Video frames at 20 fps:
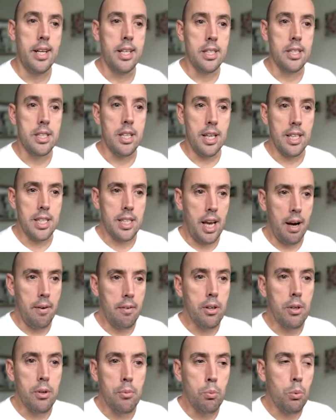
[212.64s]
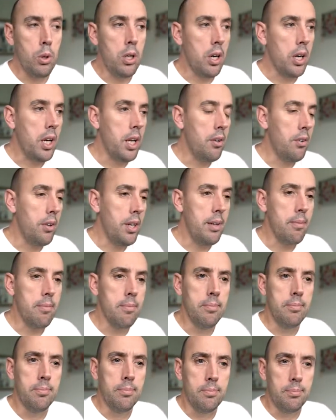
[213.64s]
So let's carry on working on it.
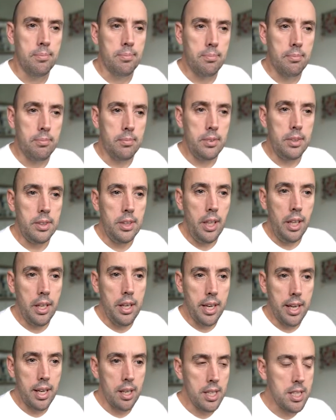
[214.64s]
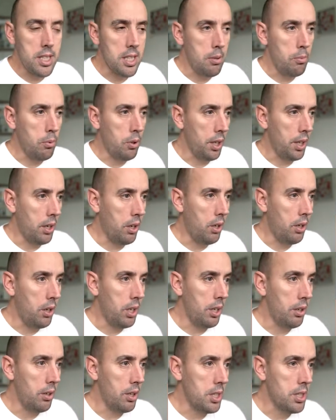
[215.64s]
Now let's see what the
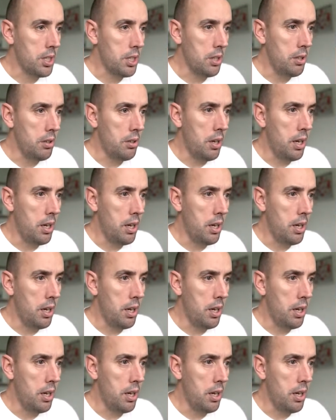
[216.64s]
highlights do.